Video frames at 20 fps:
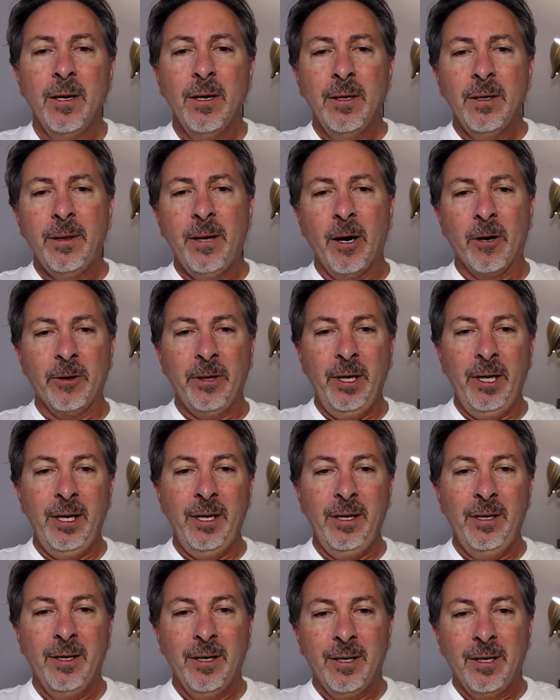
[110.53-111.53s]
They're
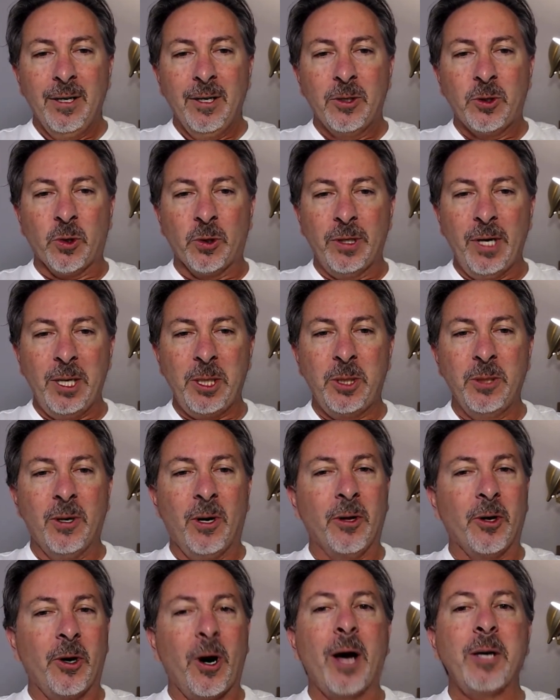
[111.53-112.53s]
the
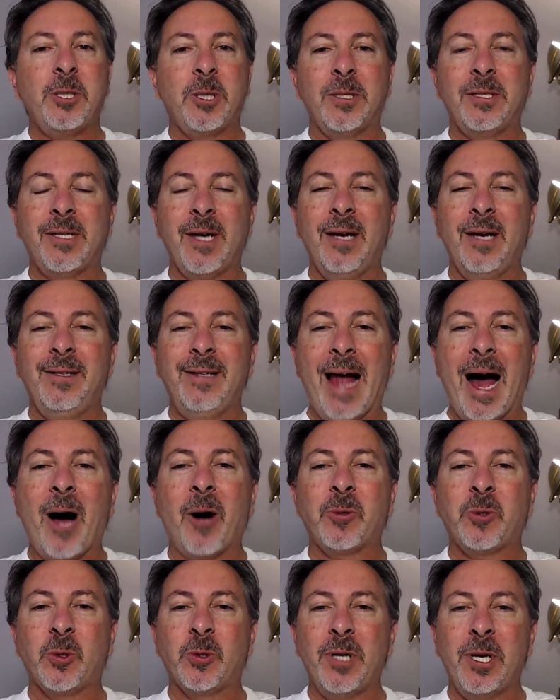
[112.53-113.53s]
traditional, or I should say now
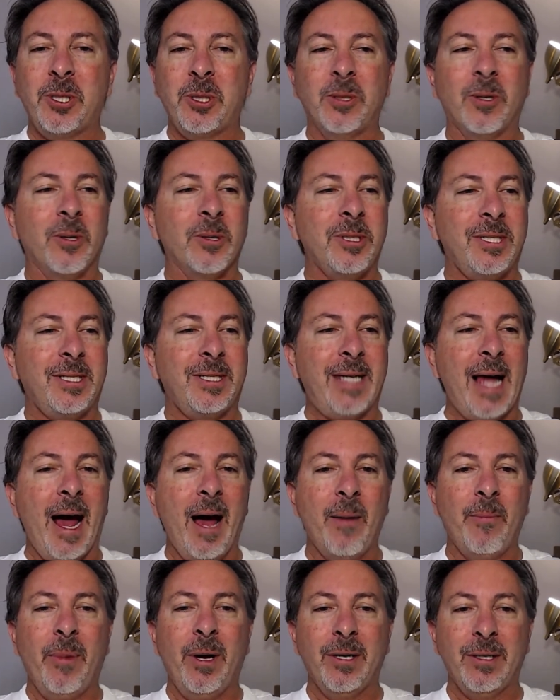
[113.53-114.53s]
traditional,
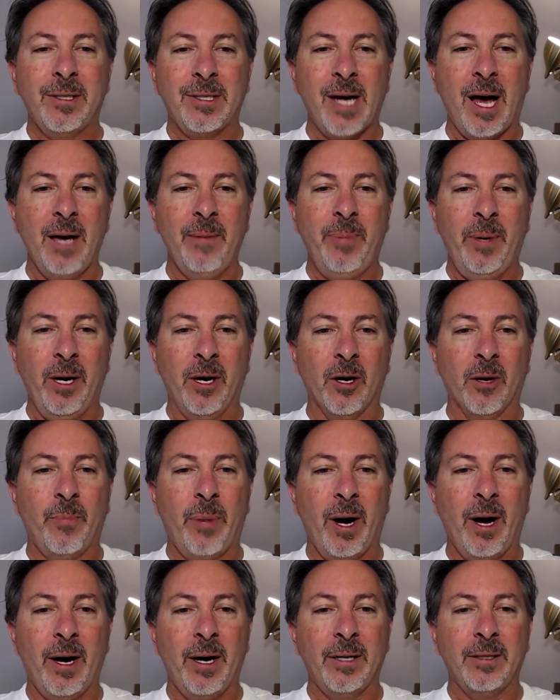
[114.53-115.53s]
stem type
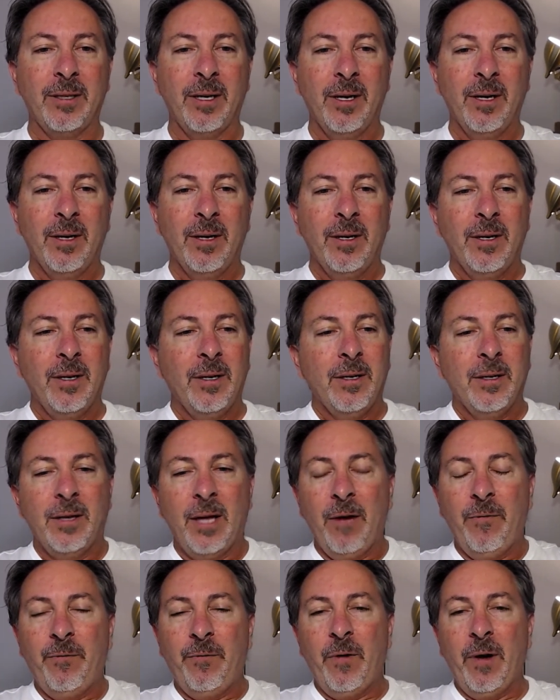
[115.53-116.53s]
earbud.
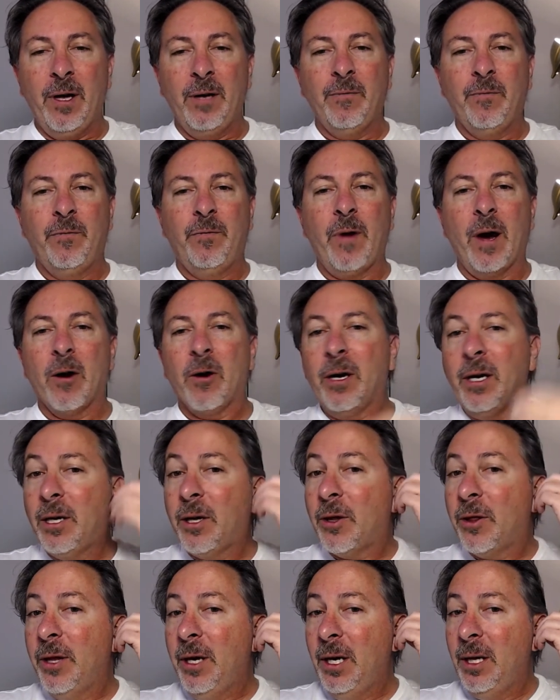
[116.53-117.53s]
They fit very
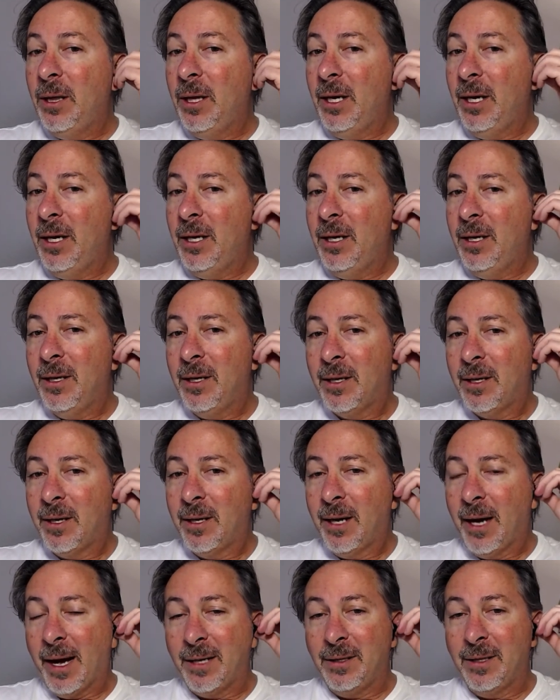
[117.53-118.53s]
cleanly
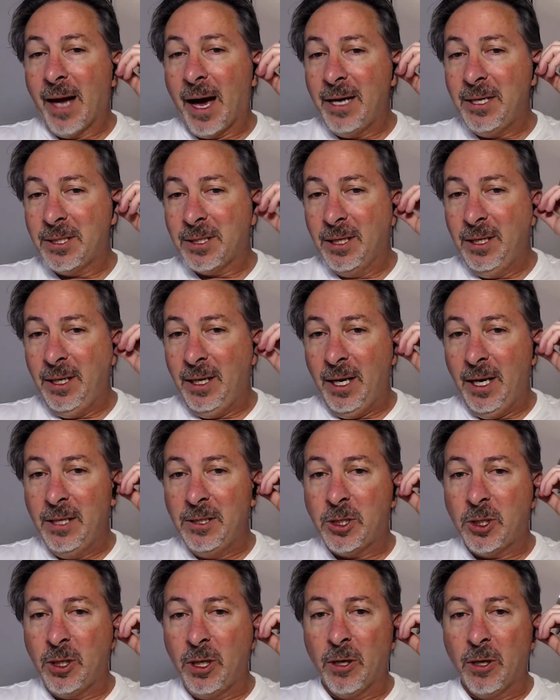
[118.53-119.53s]
and nicely
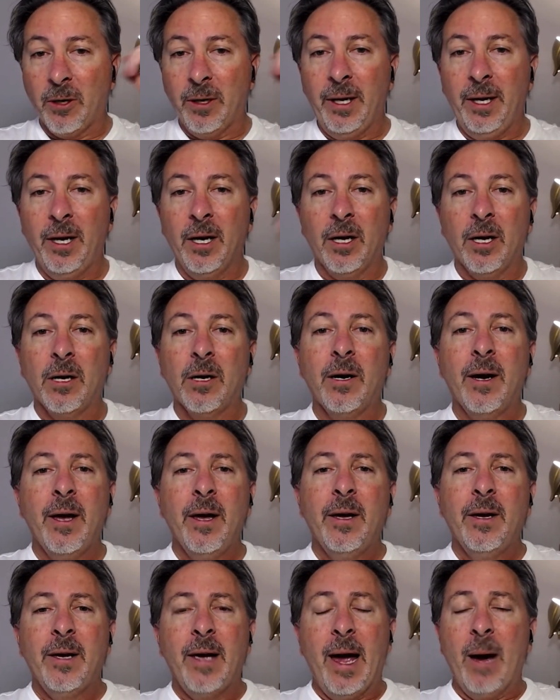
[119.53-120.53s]
into your ear.
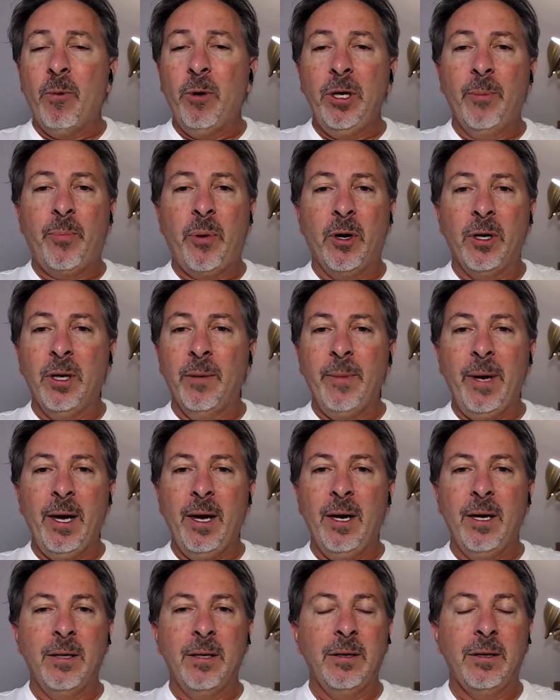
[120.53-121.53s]
And when you put them
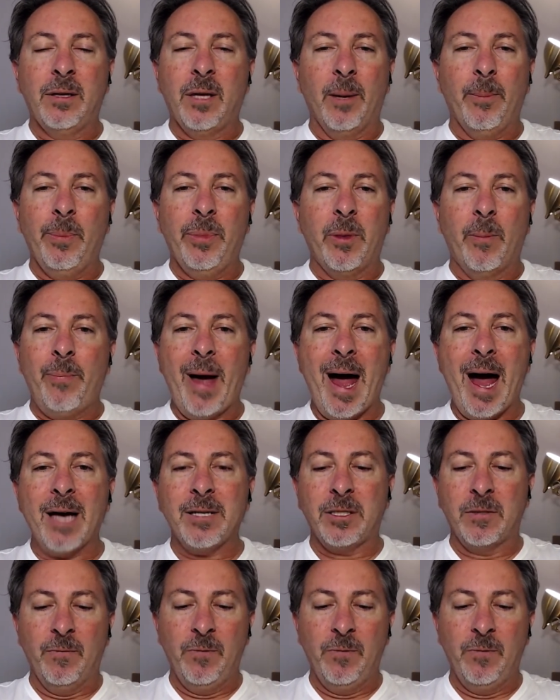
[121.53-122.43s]
in, the, the passive